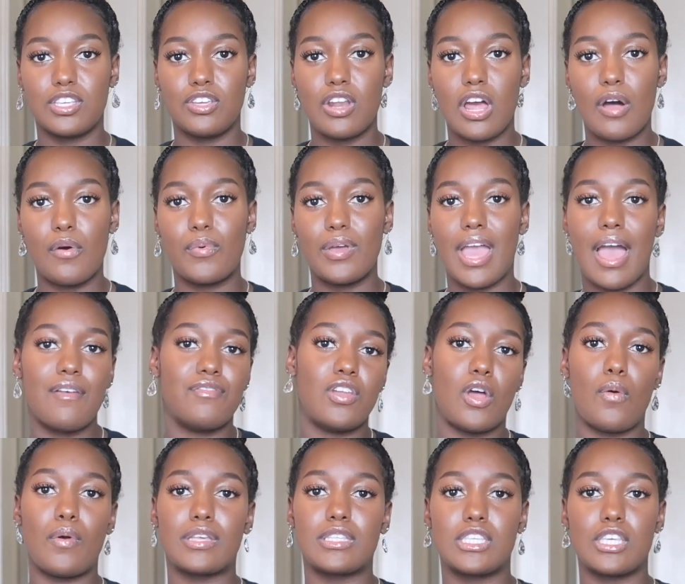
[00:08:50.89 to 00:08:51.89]
You know, we have
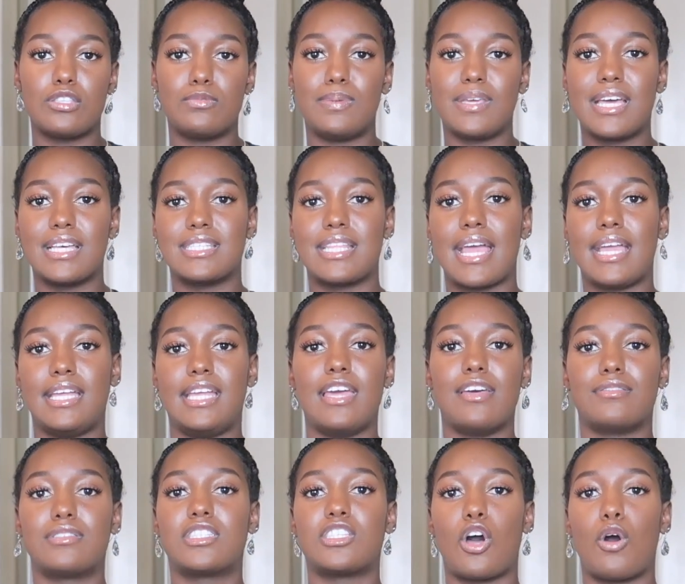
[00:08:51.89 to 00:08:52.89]
no excuse because they
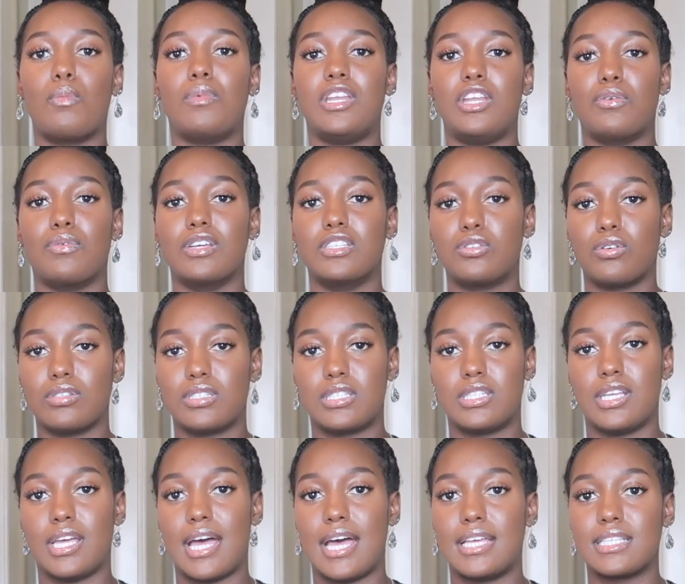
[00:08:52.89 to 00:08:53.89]
give so many resources
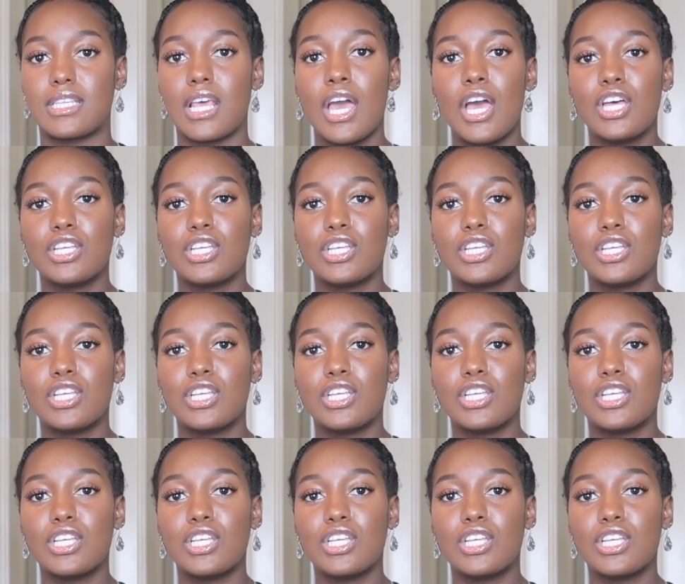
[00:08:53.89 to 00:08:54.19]
to us.